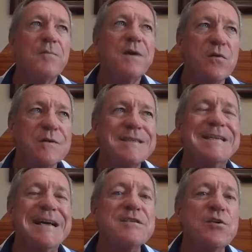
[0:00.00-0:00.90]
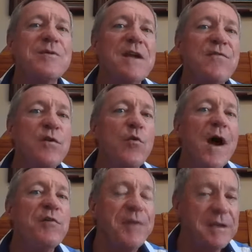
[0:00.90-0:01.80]
because it does not give you
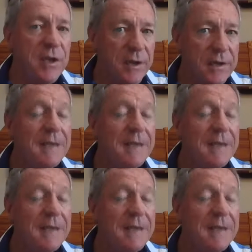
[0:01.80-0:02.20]
a return.